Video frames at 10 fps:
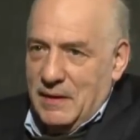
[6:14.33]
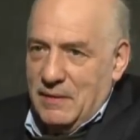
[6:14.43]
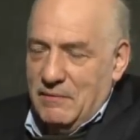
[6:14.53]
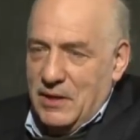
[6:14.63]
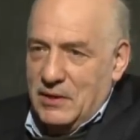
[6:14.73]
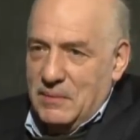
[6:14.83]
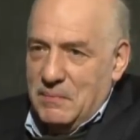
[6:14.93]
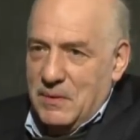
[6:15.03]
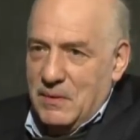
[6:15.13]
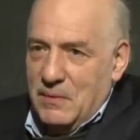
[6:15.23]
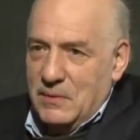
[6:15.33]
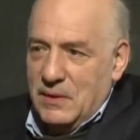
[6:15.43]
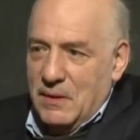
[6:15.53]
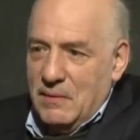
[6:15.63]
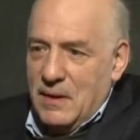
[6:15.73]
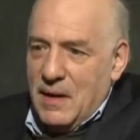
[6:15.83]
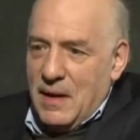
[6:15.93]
in the region, but also